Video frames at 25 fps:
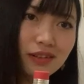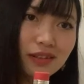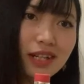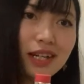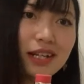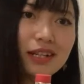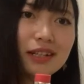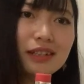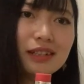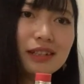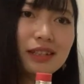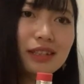
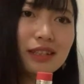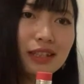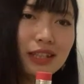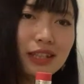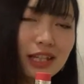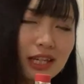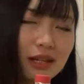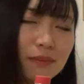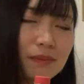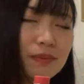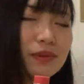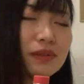like
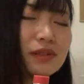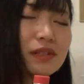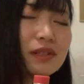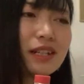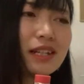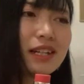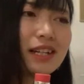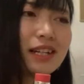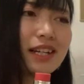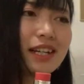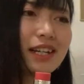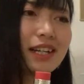keep
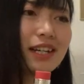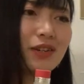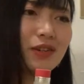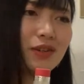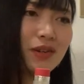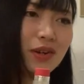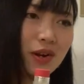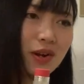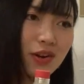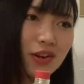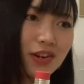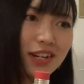
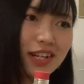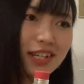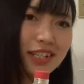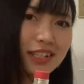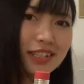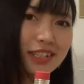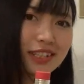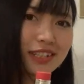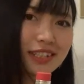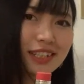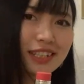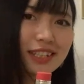
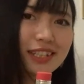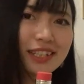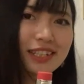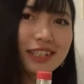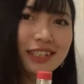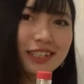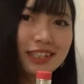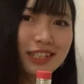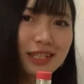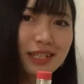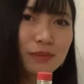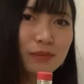learning.
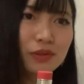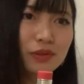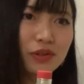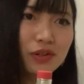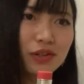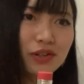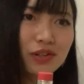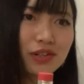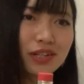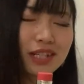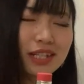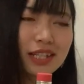
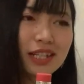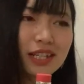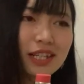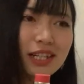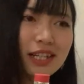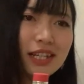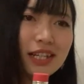Sometimes